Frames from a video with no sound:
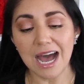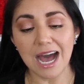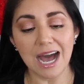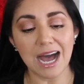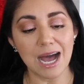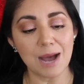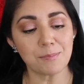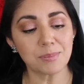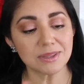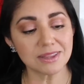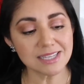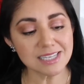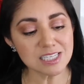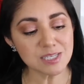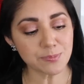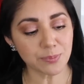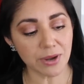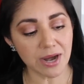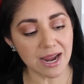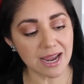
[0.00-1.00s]
Uh, but
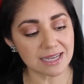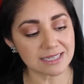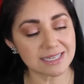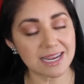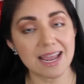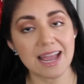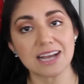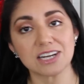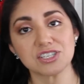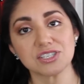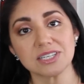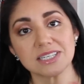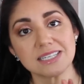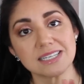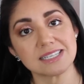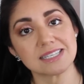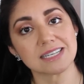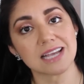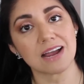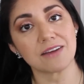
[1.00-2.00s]
this brand, I actually
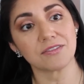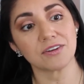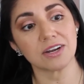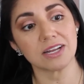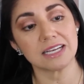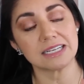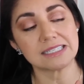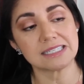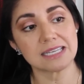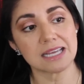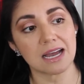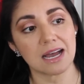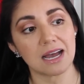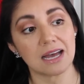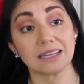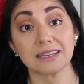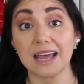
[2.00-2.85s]
discovered it uh,